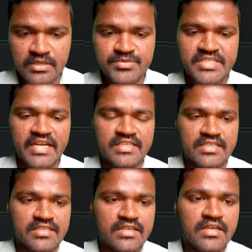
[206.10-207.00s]

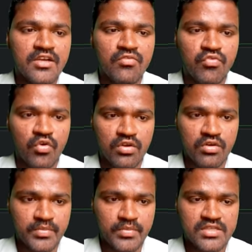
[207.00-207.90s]
subtracting
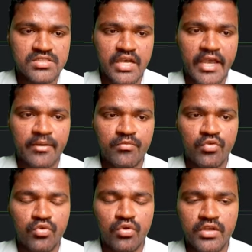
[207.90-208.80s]
4, because I
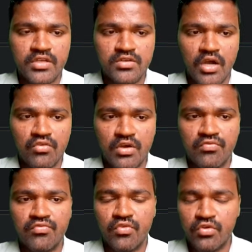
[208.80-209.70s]
am going out
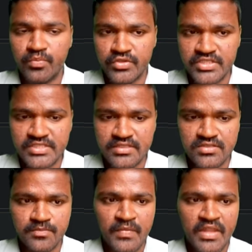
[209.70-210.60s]
of 4 positions.